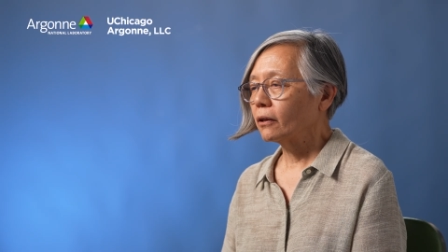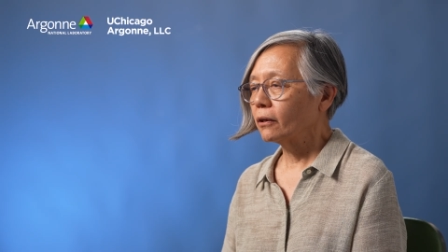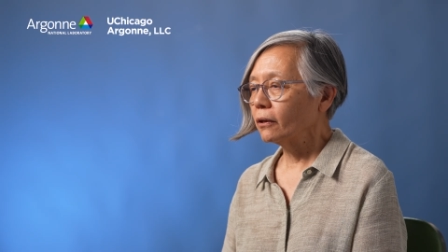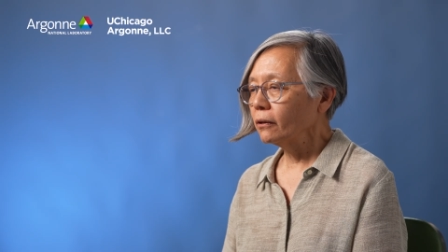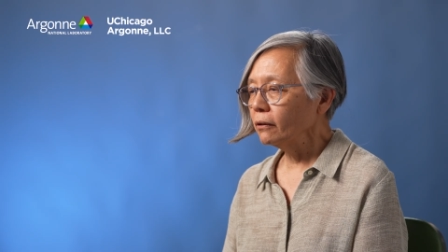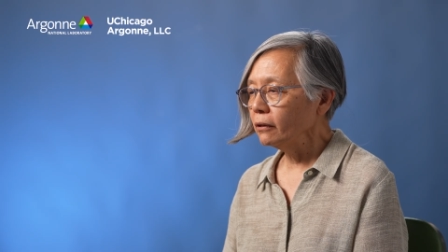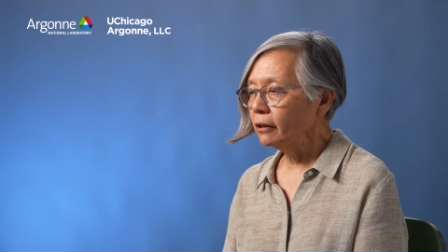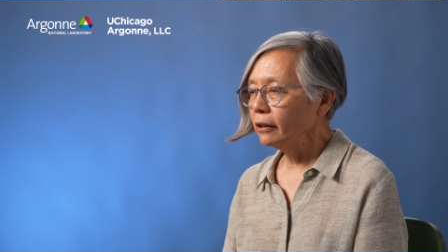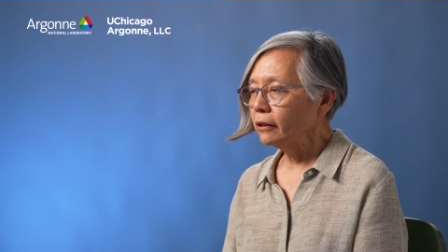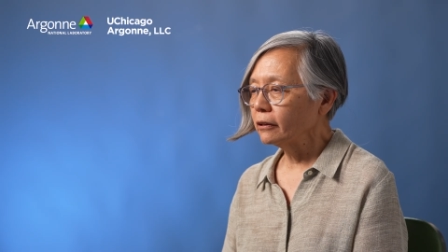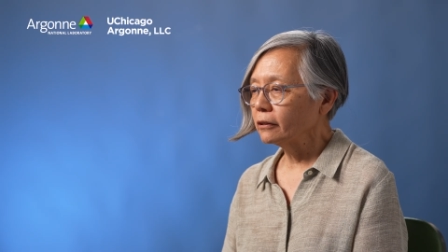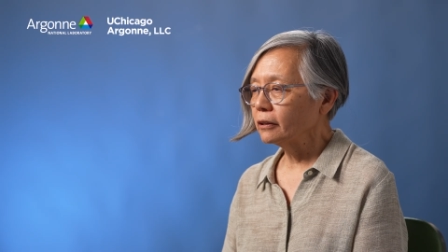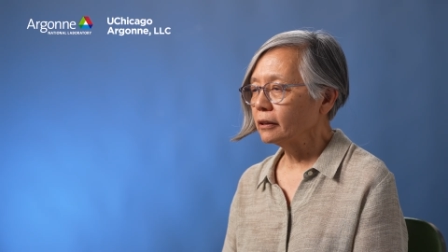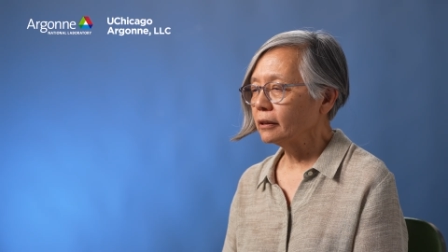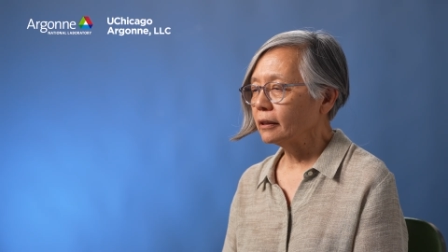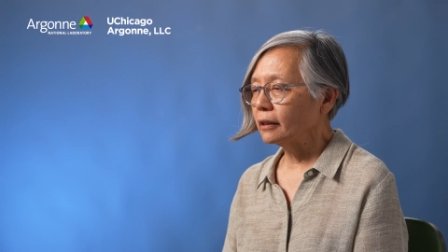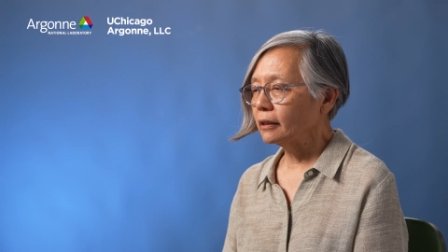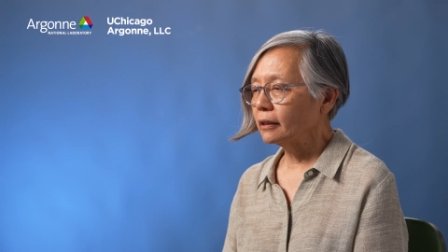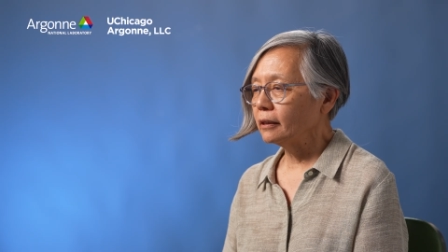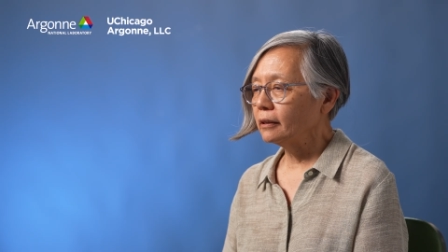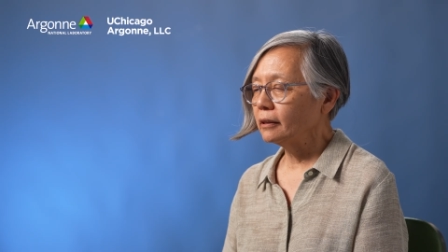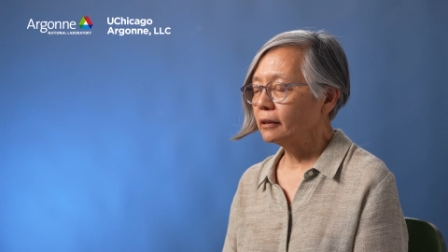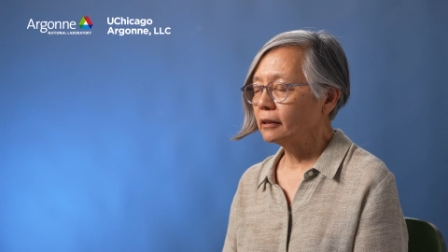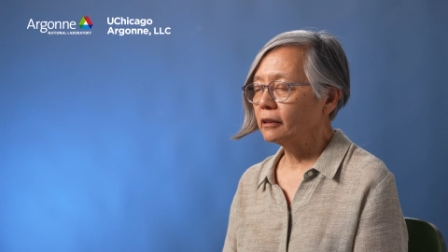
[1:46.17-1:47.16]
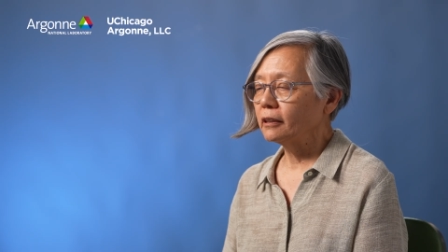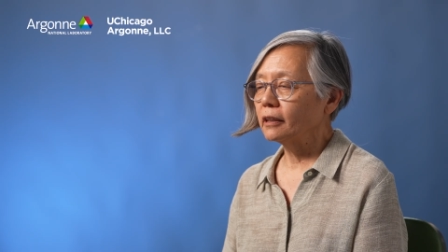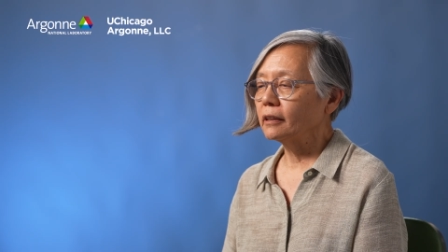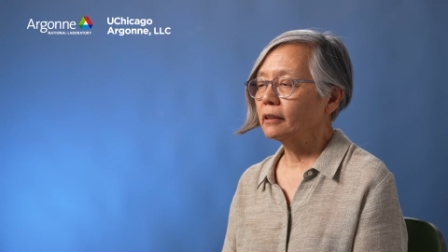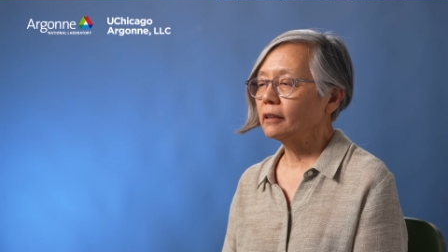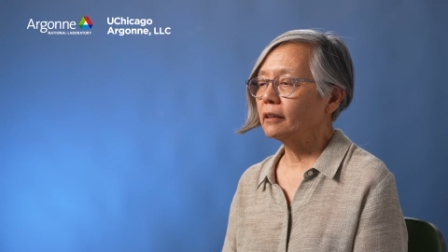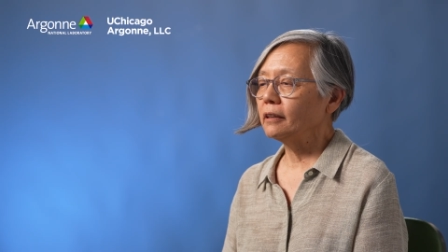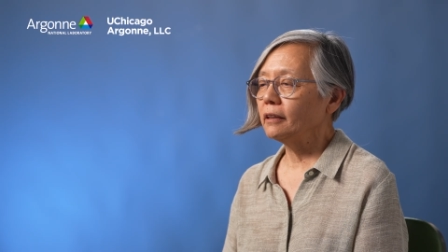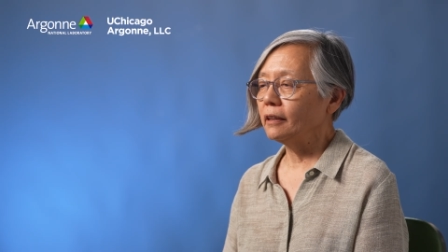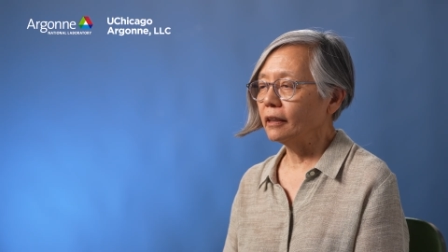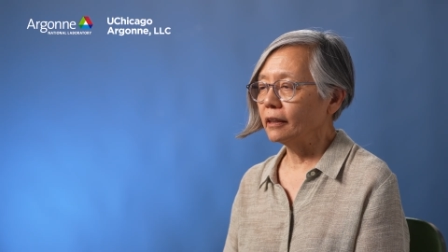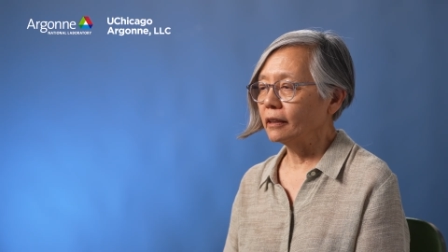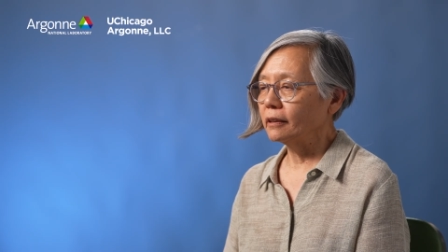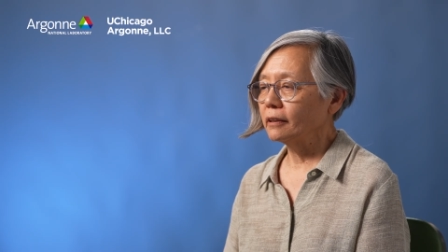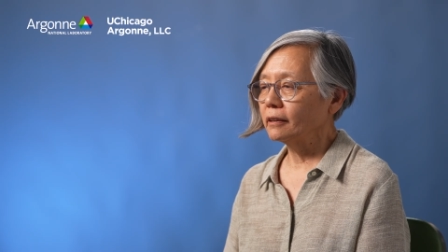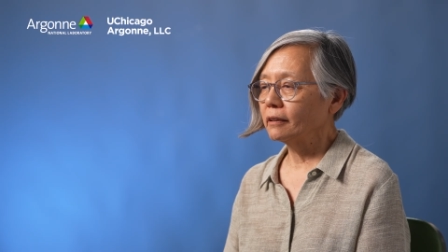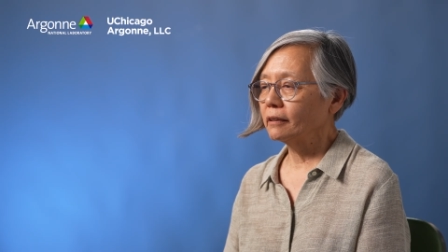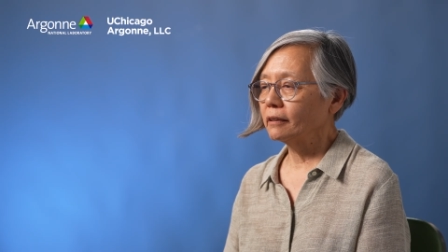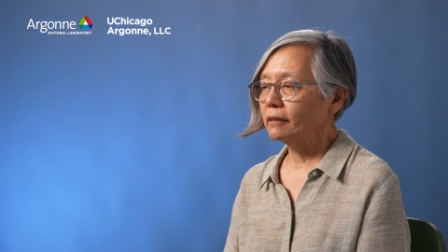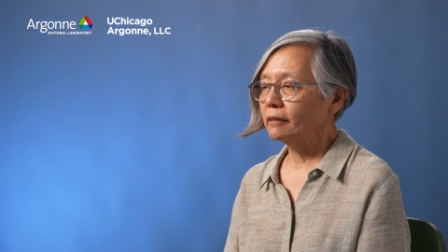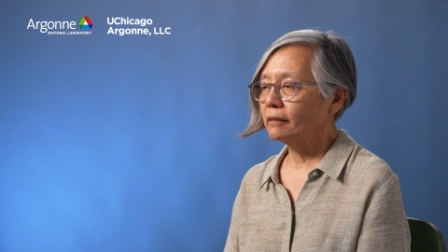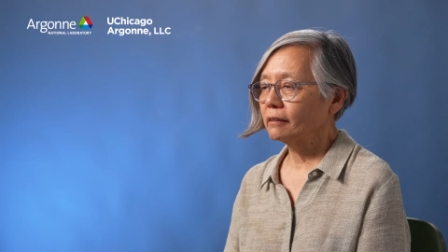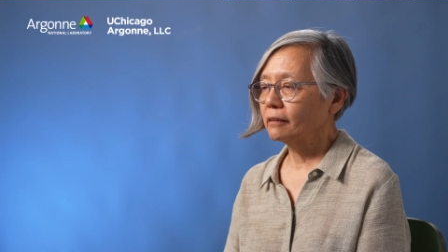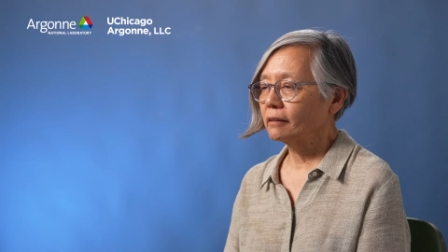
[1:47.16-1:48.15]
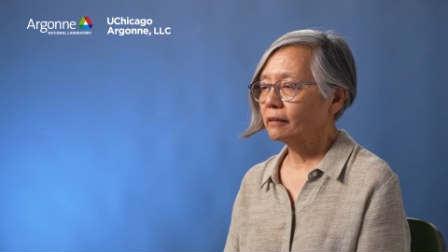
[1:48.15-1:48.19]
Earlier studies suggested yes,
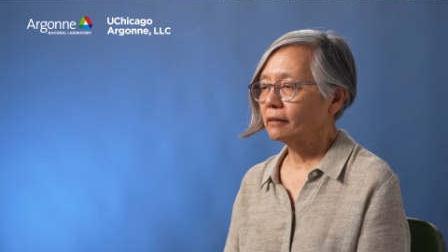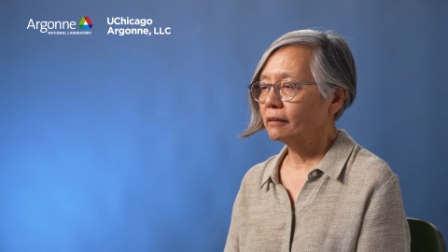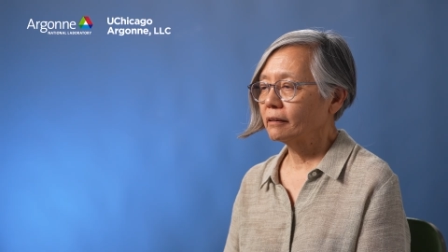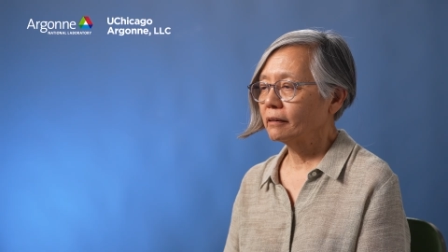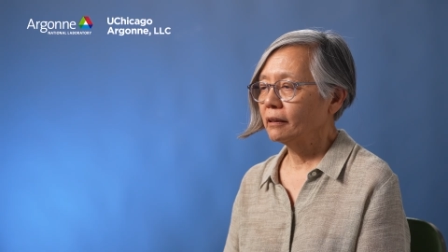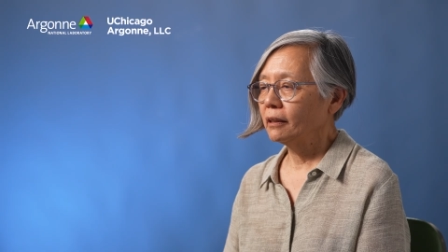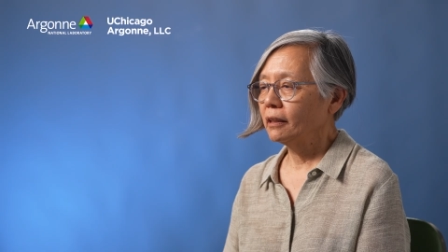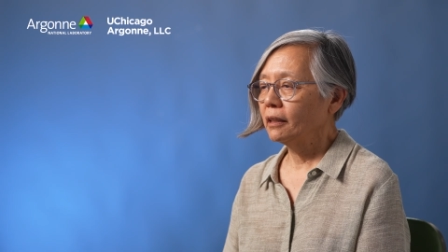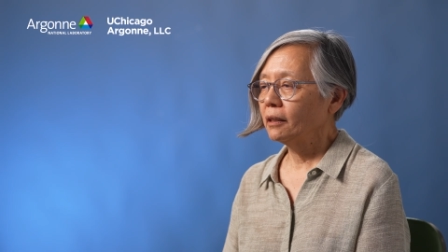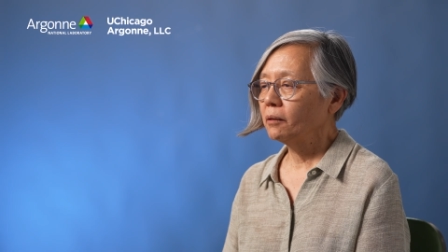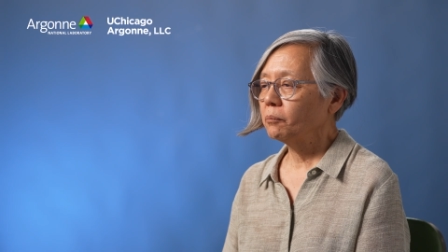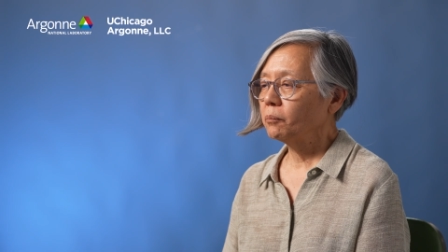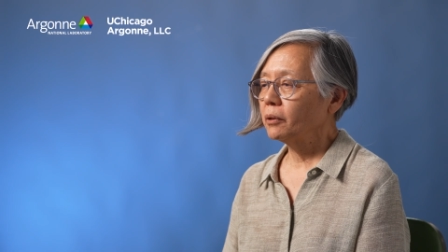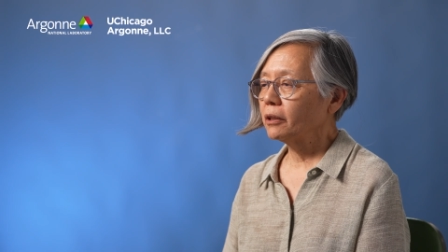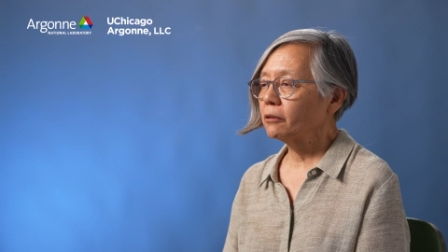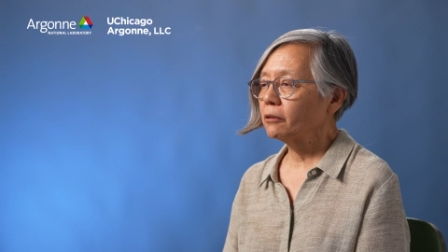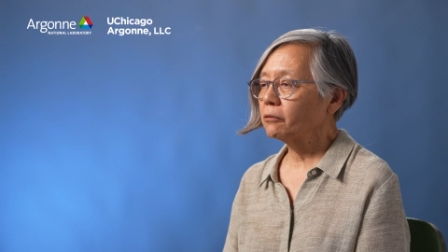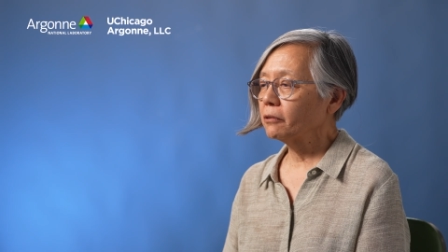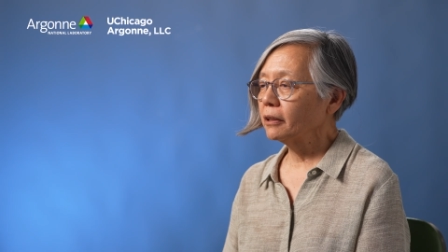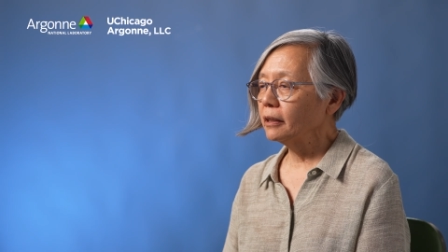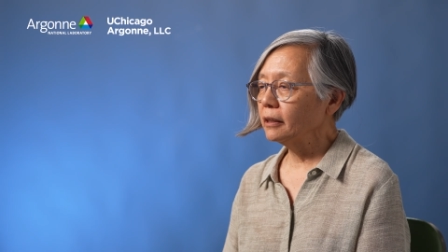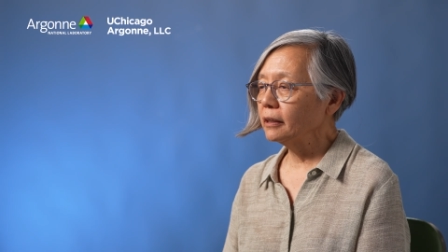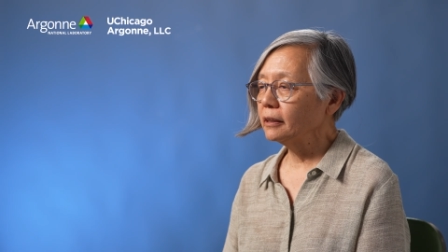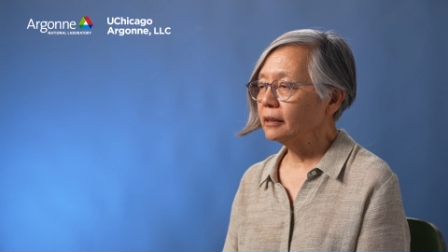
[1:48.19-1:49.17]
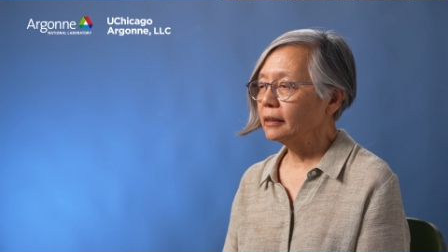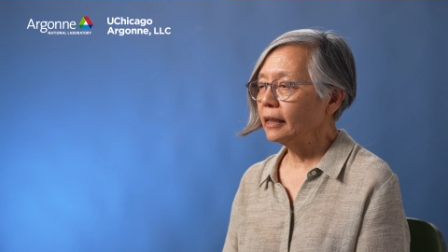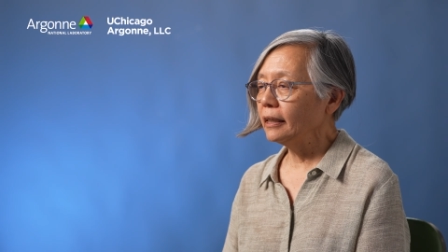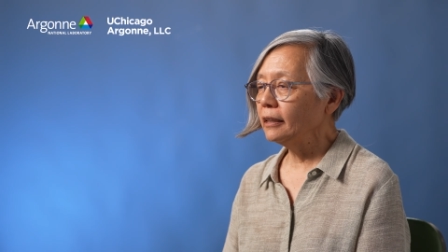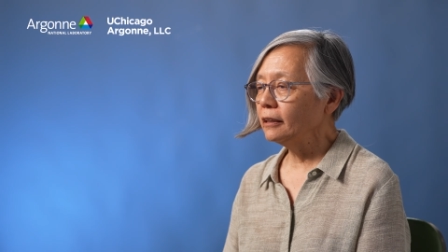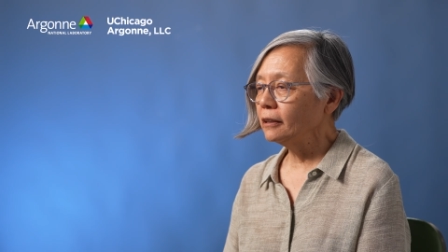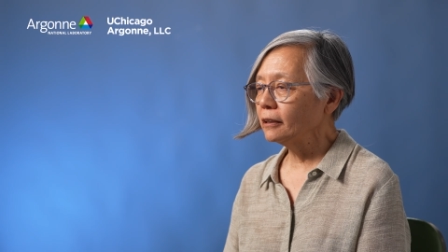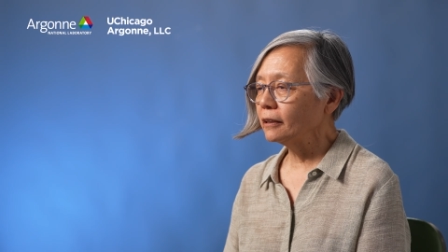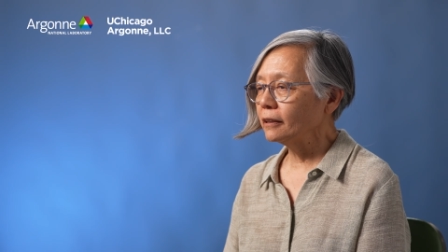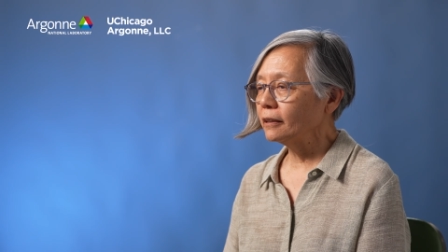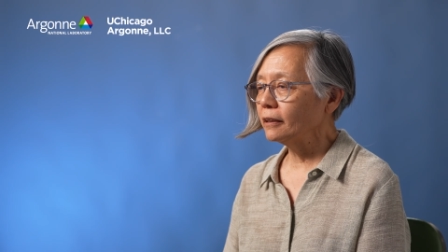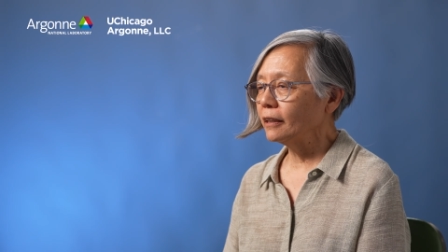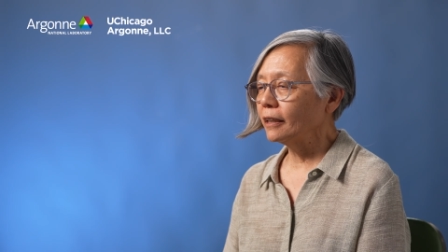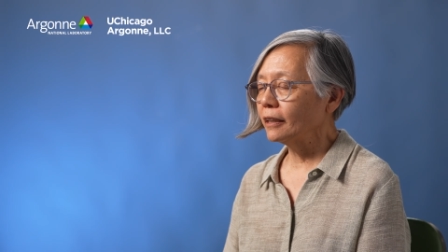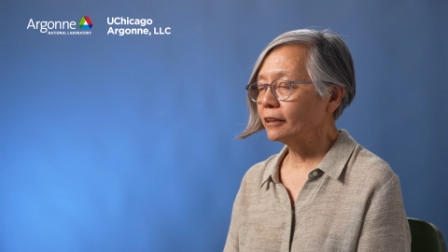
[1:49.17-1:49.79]
but a realization